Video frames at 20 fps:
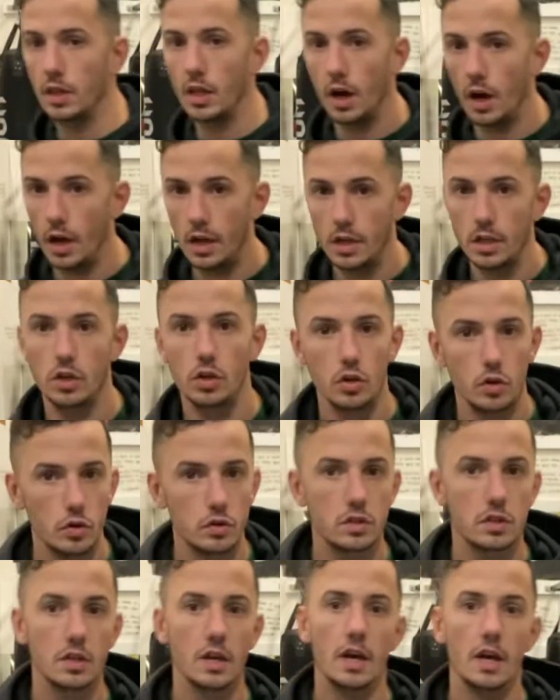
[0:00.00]
that I
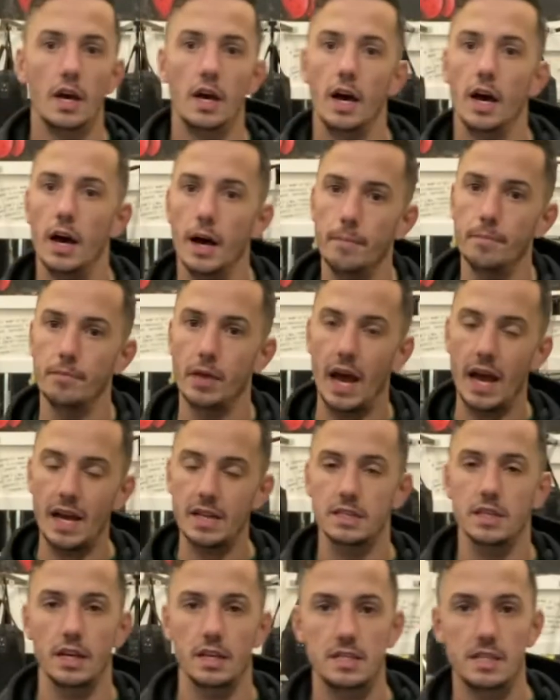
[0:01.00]
use. As
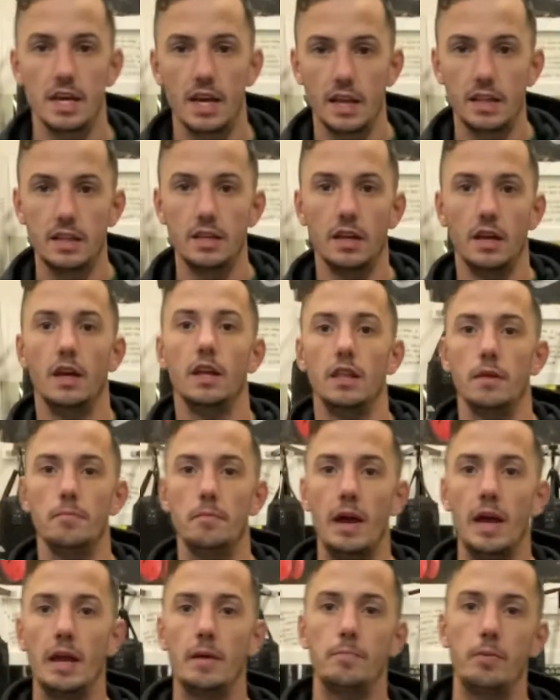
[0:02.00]
I said, the
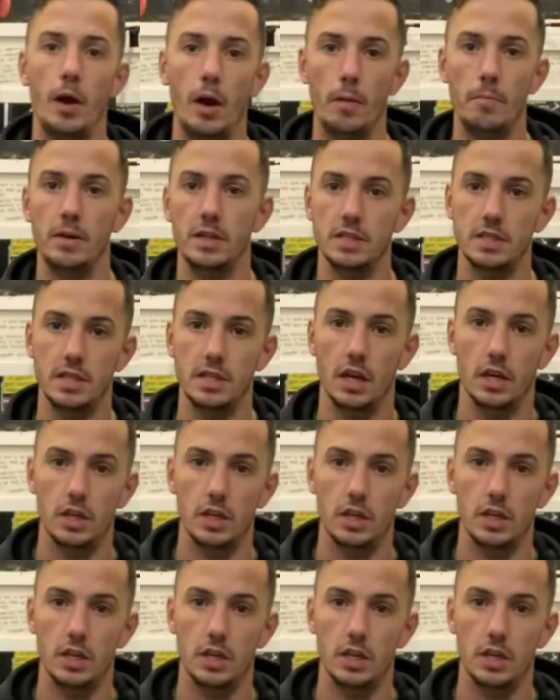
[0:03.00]
main pair of mitts that I